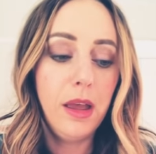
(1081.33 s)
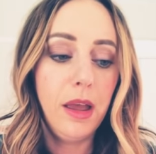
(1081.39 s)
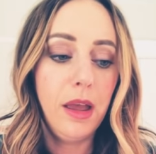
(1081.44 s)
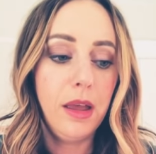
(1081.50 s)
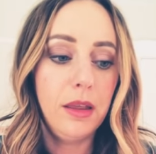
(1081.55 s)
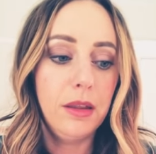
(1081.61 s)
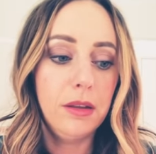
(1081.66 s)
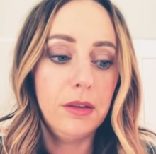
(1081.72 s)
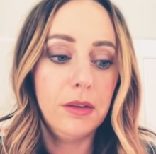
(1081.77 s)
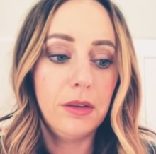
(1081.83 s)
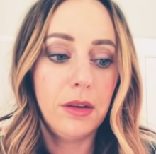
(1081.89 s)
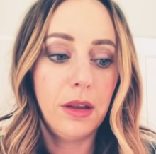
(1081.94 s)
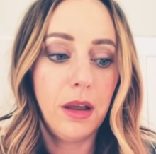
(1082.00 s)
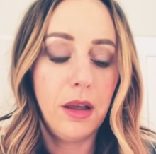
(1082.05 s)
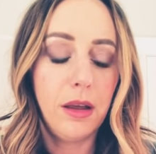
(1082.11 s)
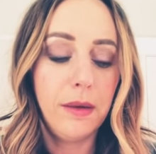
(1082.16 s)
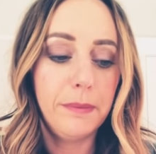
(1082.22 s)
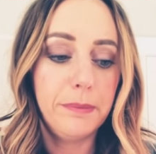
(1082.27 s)
and,
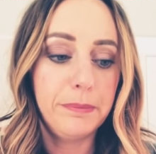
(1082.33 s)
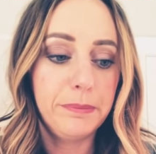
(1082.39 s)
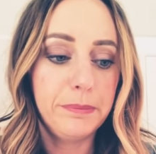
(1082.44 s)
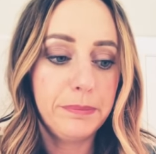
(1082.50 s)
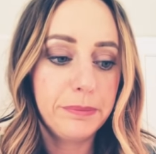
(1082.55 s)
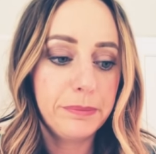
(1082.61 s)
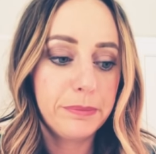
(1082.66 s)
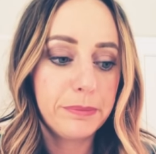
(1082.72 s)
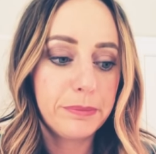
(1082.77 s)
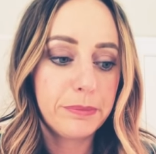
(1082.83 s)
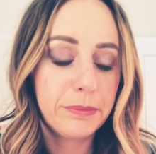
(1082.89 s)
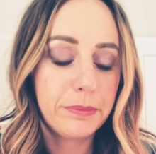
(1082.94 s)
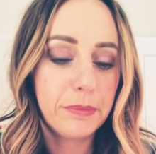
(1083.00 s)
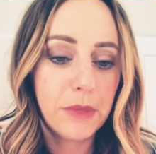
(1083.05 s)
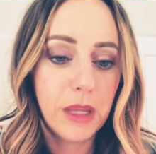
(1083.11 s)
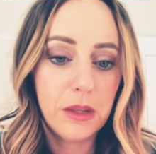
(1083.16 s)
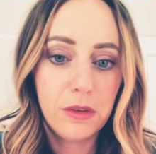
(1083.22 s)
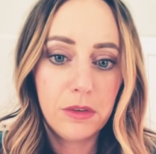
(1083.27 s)
um,
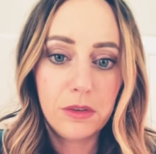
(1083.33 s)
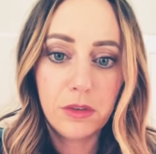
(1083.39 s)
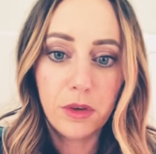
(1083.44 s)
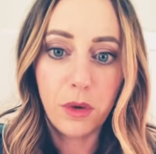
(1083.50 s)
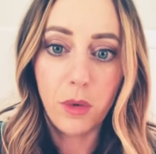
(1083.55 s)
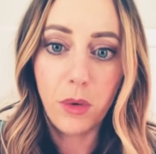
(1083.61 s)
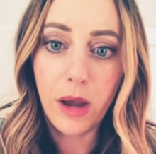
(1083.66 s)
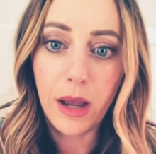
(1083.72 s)
so